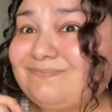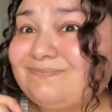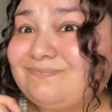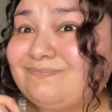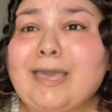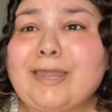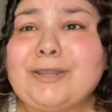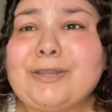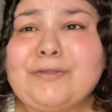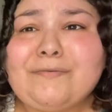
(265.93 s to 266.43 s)

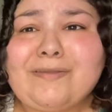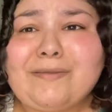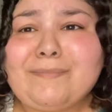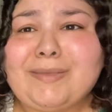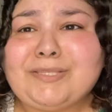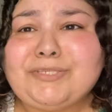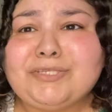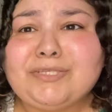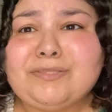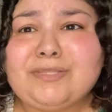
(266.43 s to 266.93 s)
I don't know if I
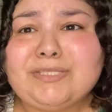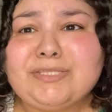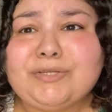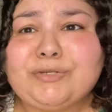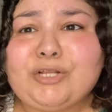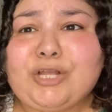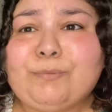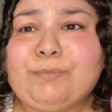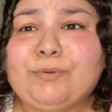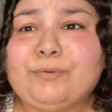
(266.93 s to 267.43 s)
mentioned this or
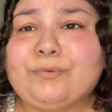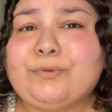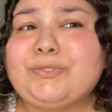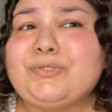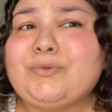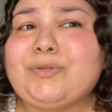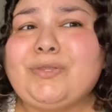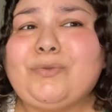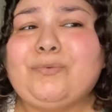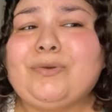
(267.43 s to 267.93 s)
not, but Rue
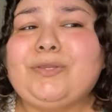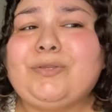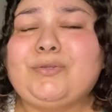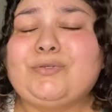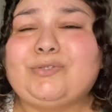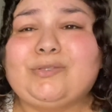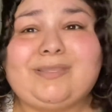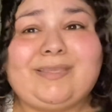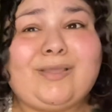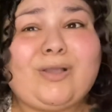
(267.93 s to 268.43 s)
21
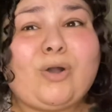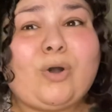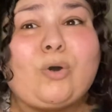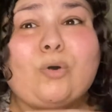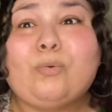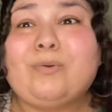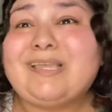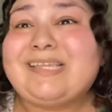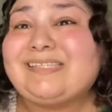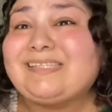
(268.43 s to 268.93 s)
usually
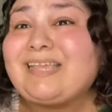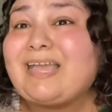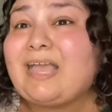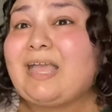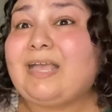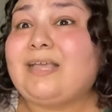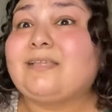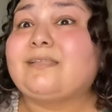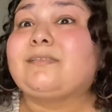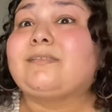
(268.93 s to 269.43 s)
always
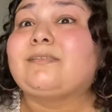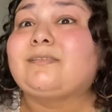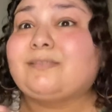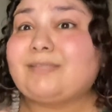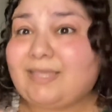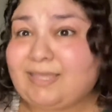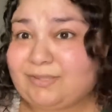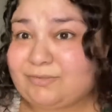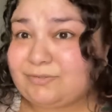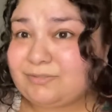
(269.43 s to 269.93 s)
has
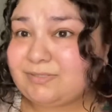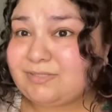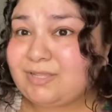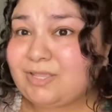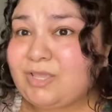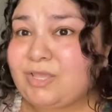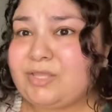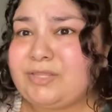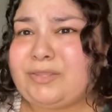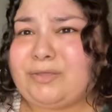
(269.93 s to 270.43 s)
sales.
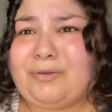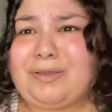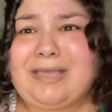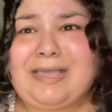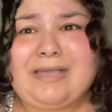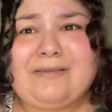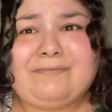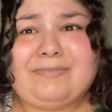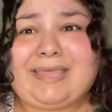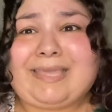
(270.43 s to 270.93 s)
They'll
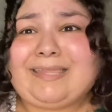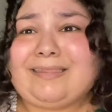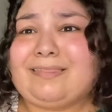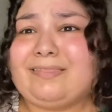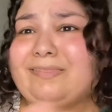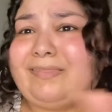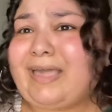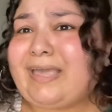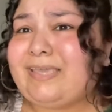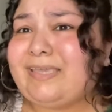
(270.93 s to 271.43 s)
have like
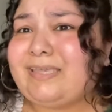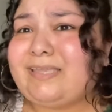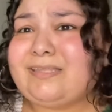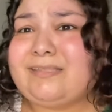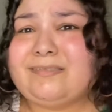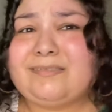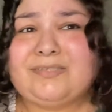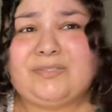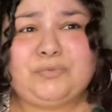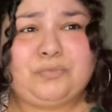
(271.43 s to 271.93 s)

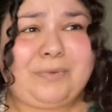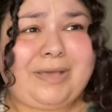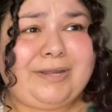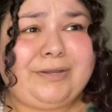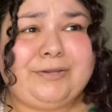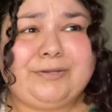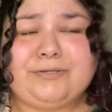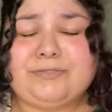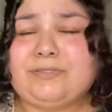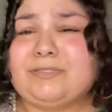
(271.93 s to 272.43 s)
leggings,
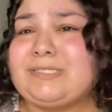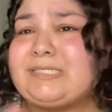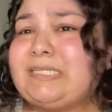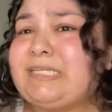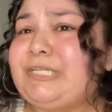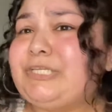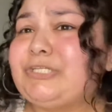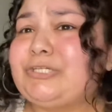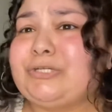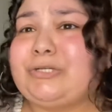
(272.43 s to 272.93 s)
sweaters,
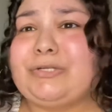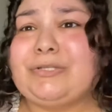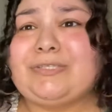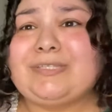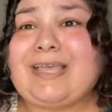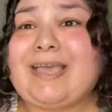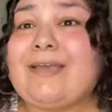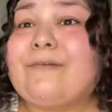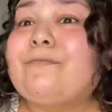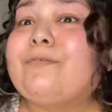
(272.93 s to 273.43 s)
t-shirts,
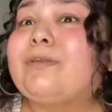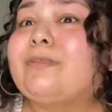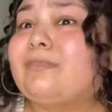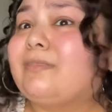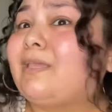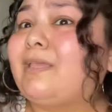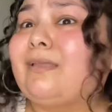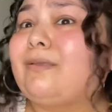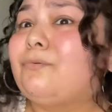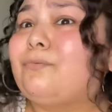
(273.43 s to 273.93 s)

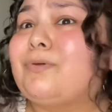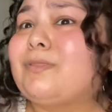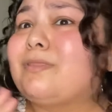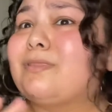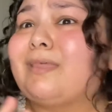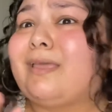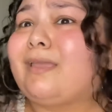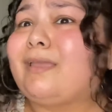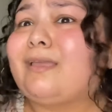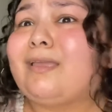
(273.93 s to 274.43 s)
everything with
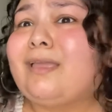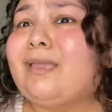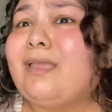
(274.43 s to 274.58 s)
like